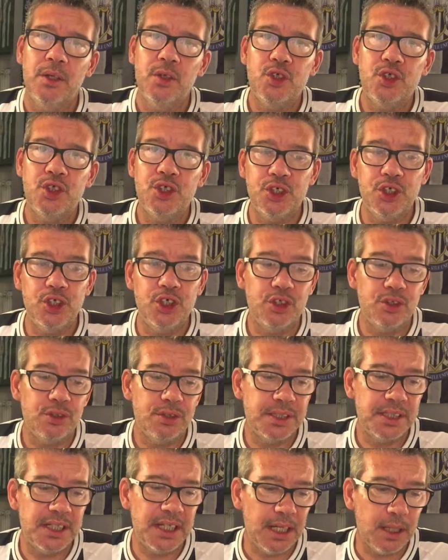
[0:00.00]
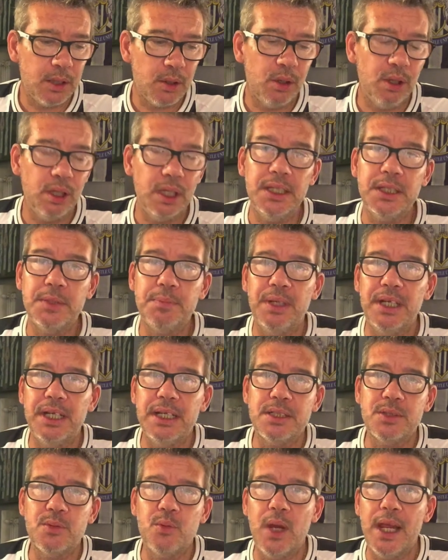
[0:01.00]
to take all these
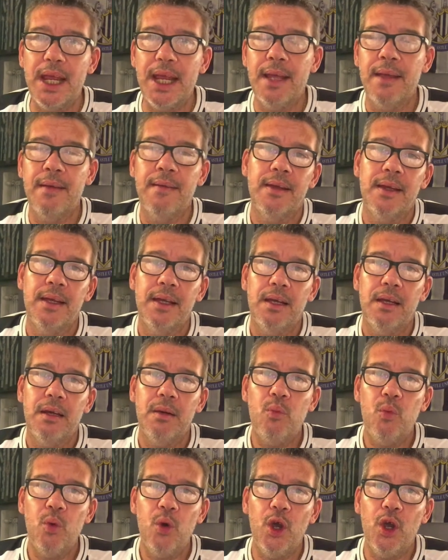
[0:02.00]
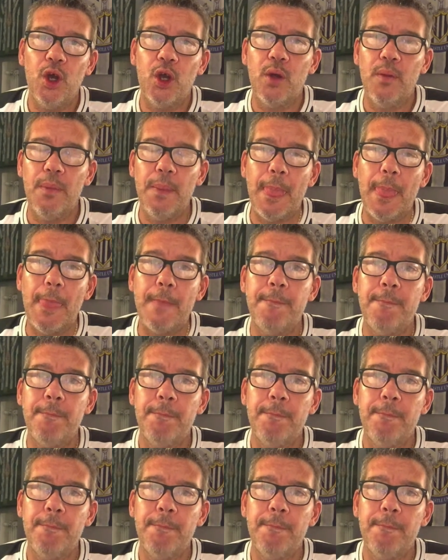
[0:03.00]
players away and work on them.